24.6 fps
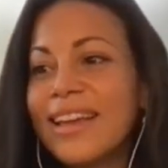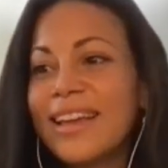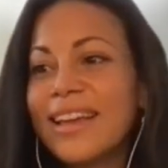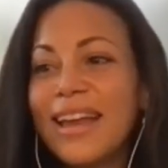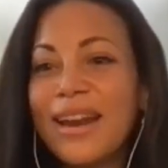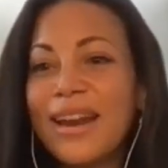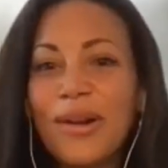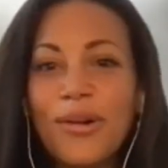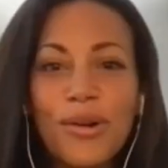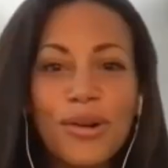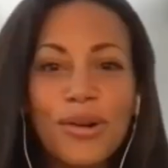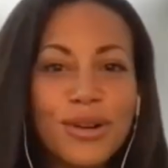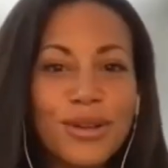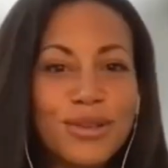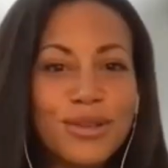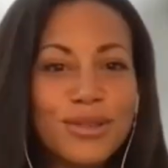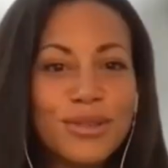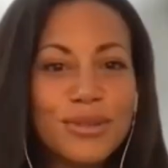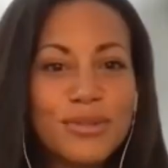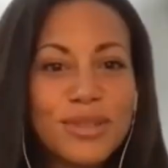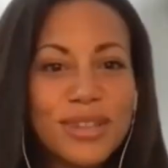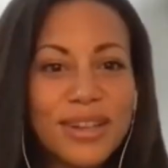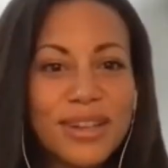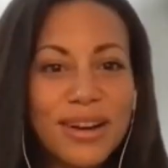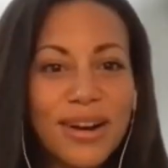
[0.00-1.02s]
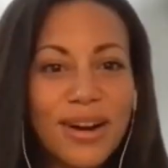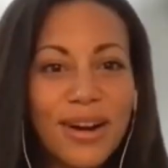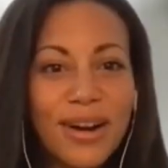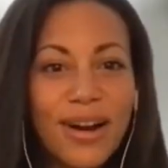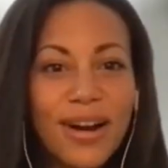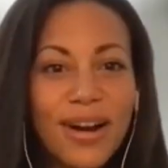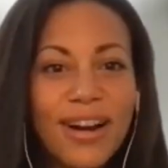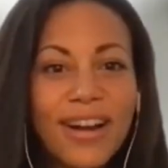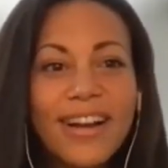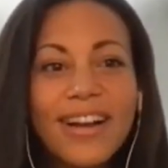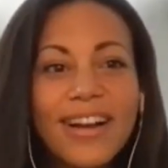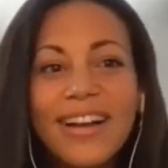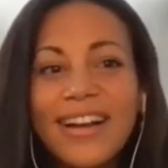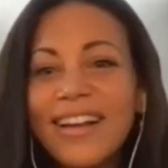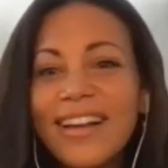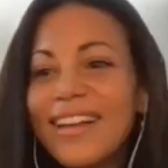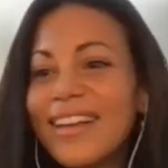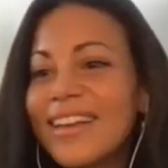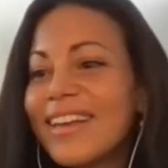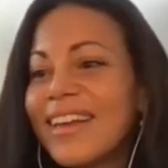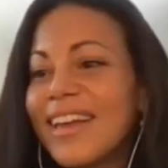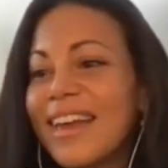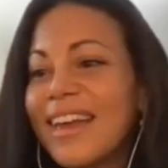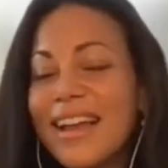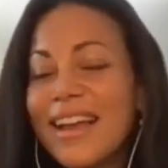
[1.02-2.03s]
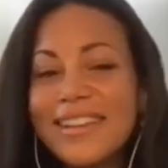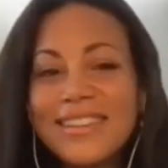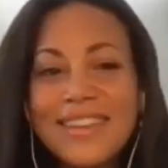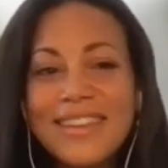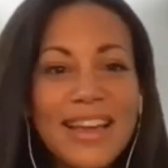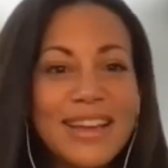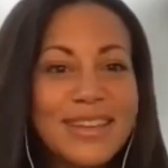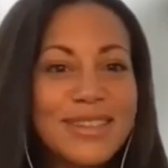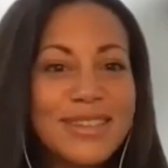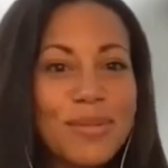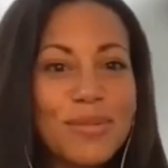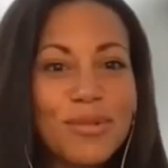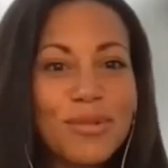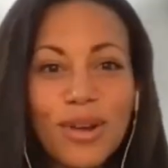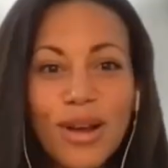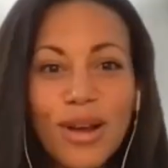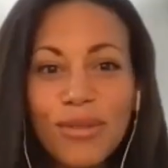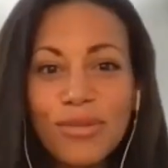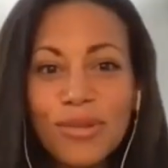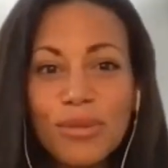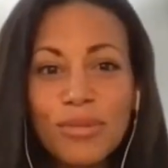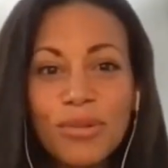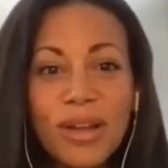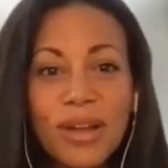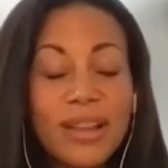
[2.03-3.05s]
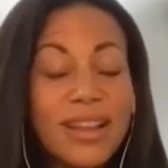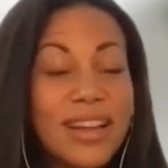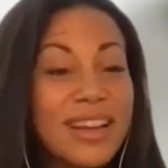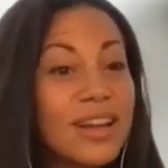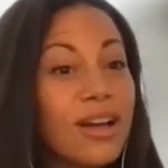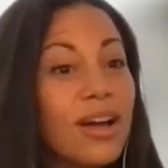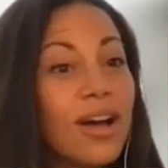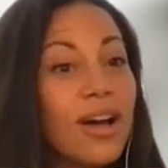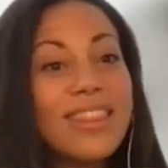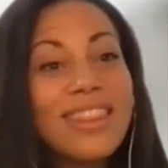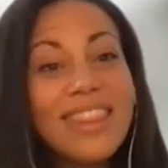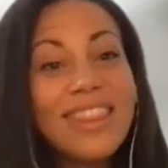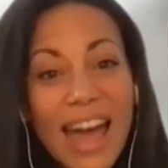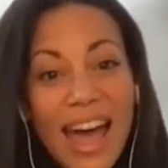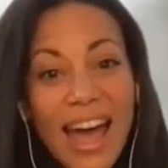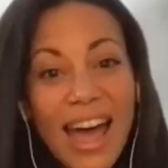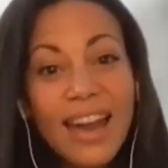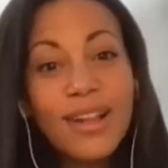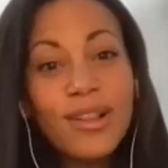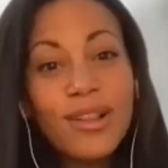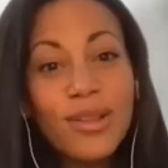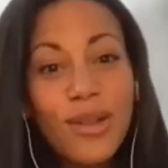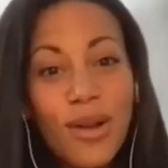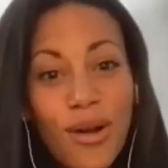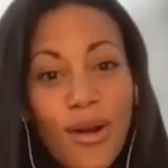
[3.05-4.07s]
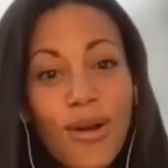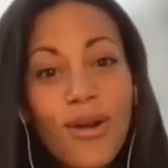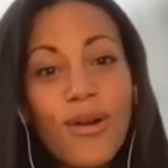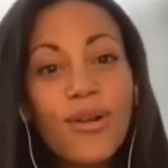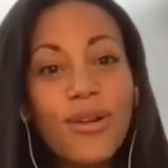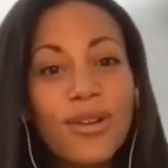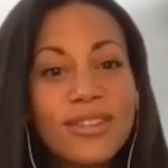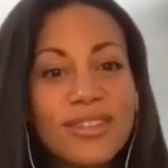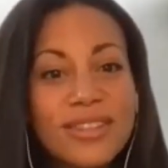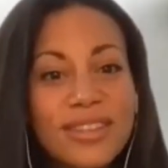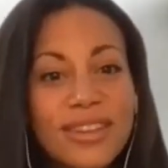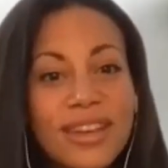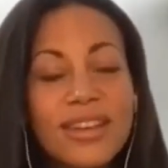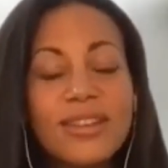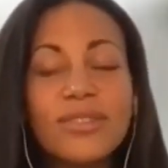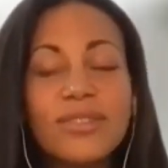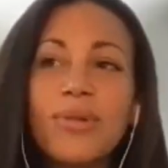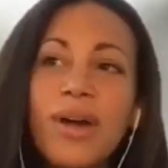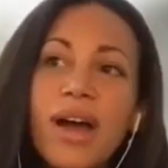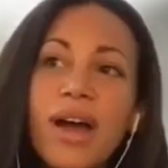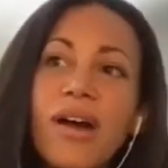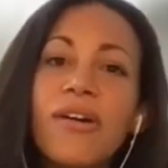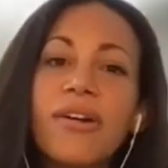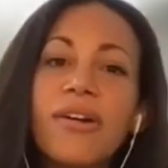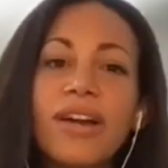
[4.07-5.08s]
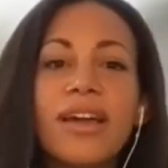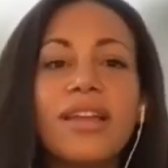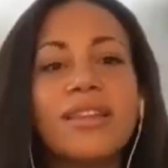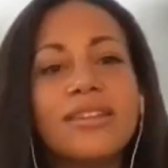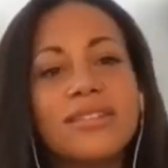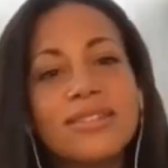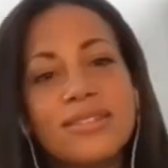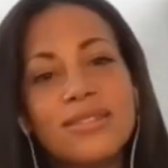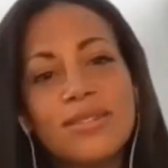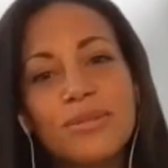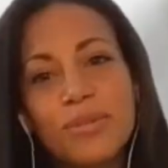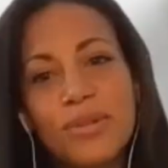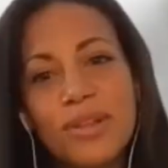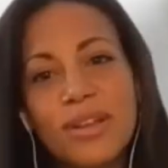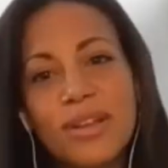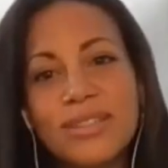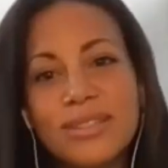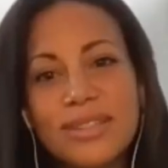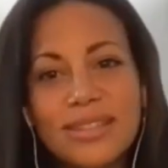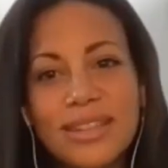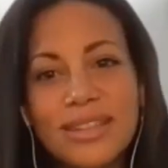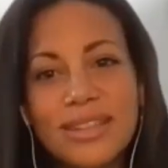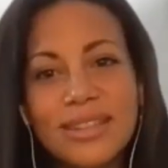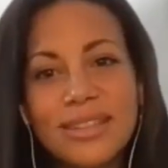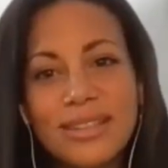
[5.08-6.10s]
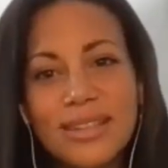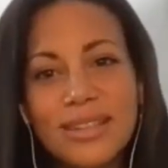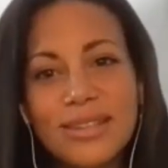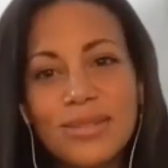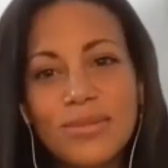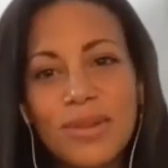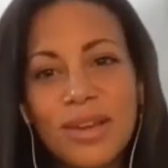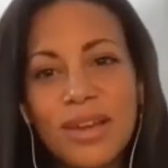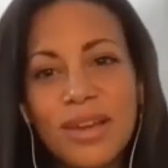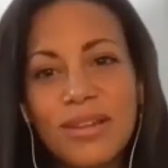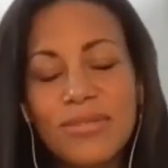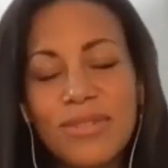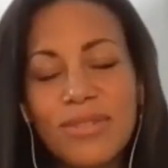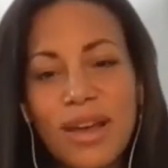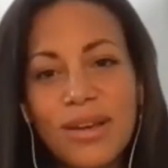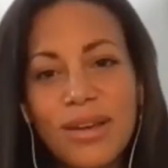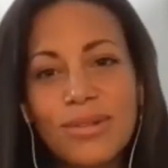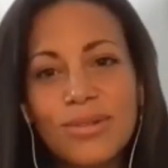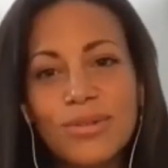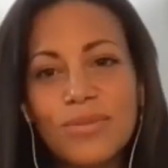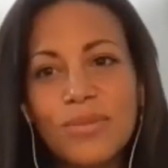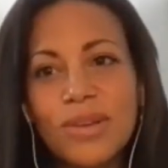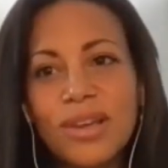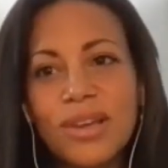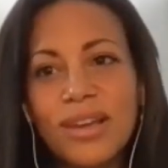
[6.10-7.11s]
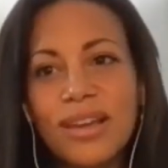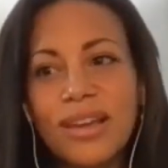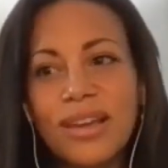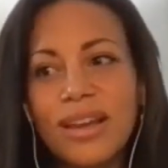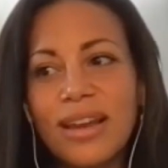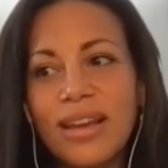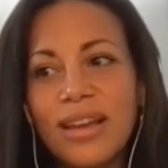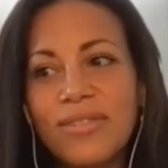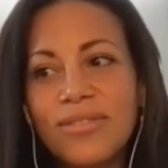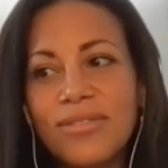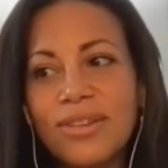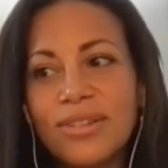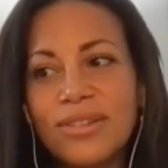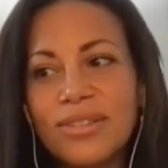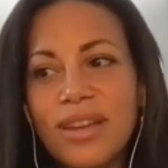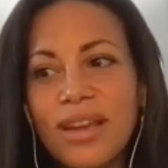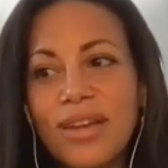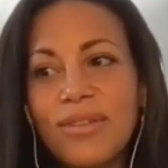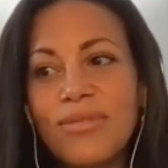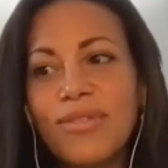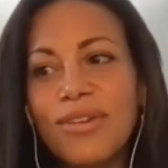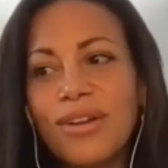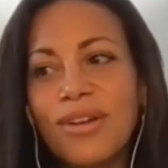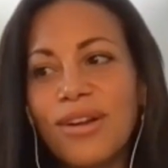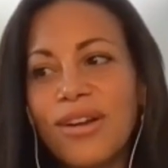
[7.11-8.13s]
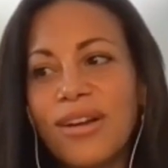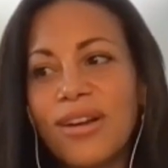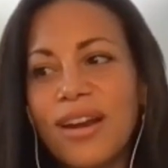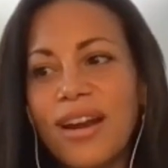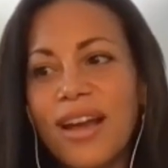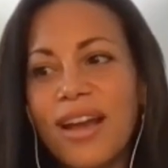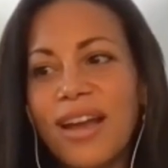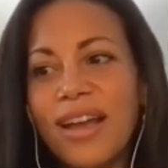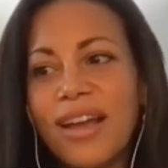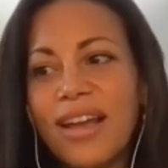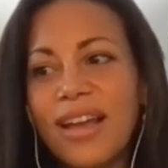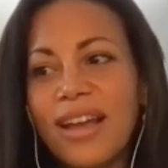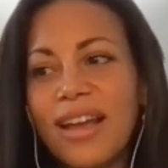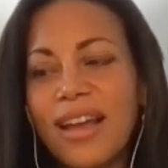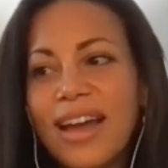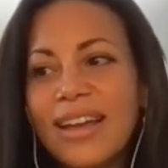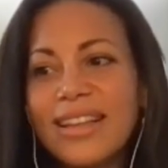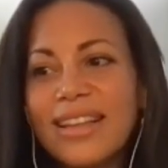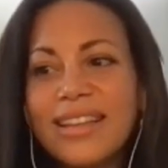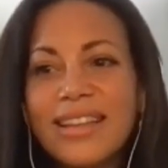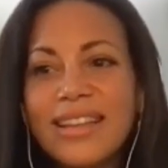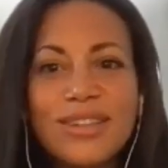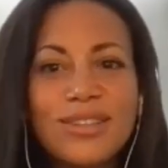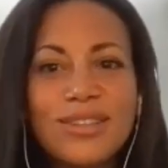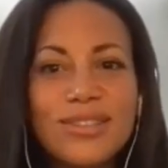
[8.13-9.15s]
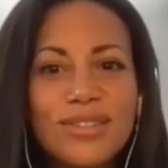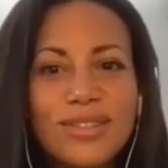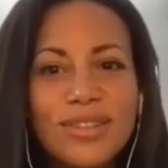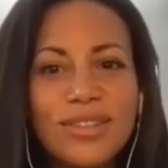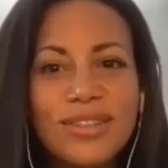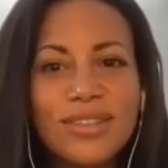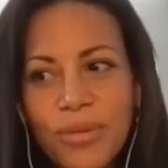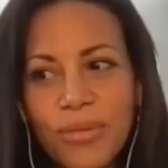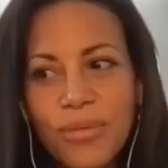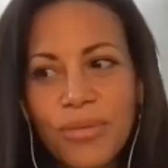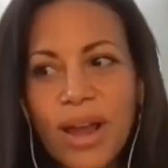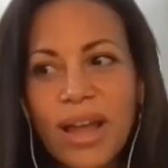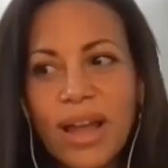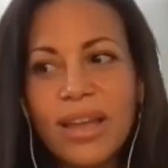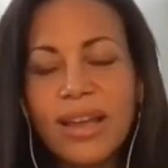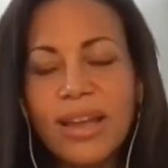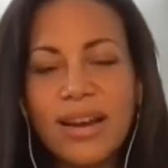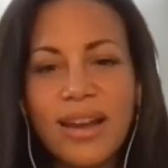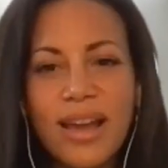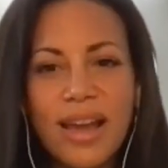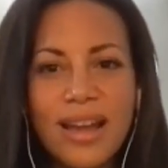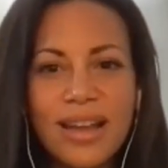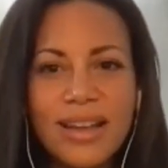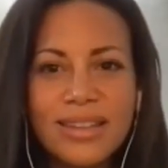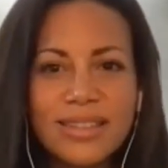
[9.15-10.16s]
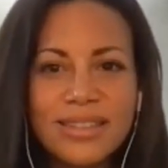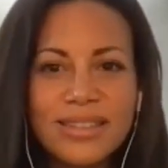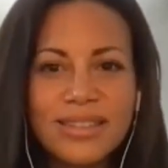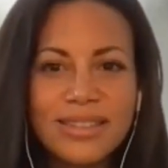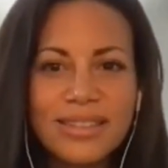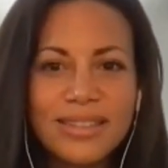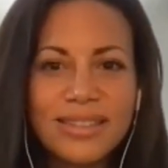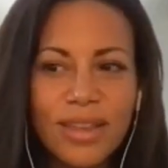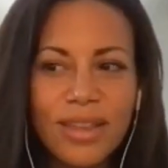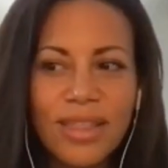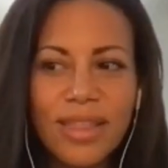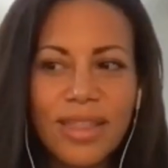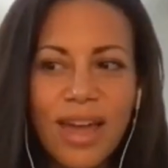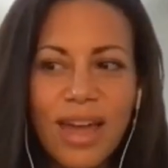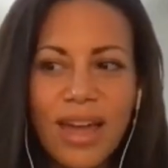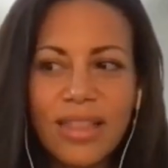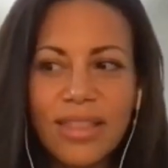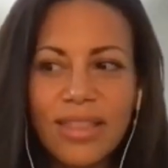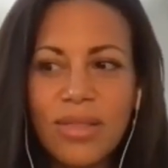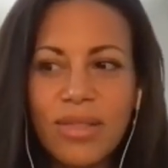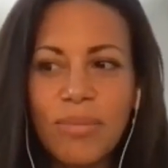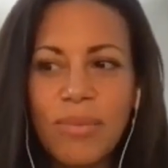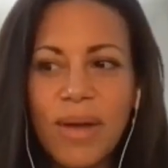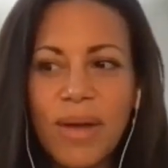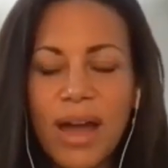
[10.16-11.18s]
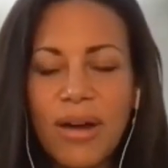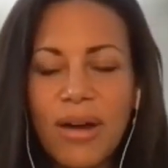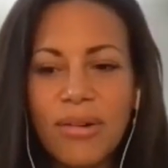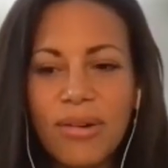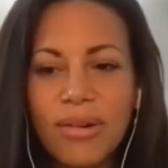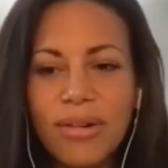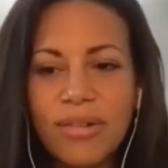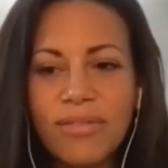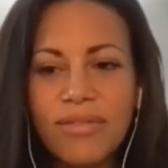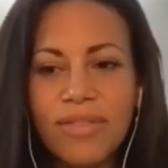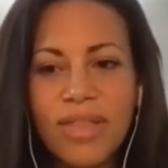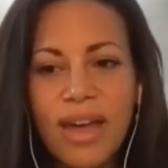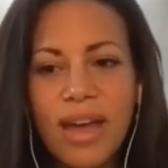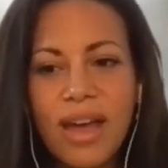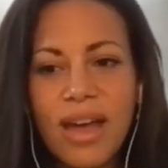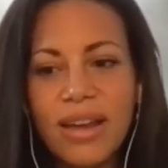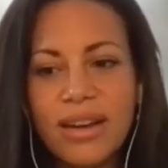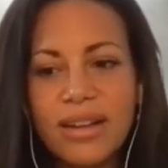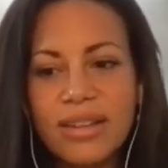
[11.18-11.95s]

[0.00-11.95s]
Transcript: Can I order you some dinner? Can I take some of it off your plate? Like that alone says, wow, okay, this is a place that sees me and values me, and I feel safe here. And I at least recognize that the power of that.